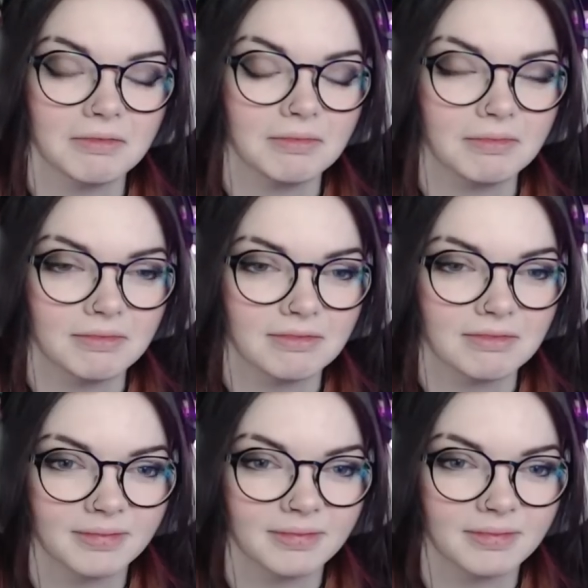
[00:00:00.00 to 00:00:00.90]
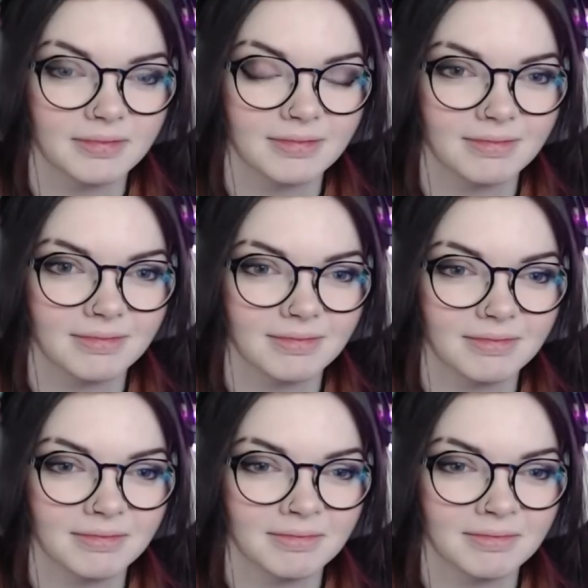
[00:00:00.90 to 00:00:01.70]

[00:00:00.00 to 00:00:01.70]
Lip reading: Nobody speaks.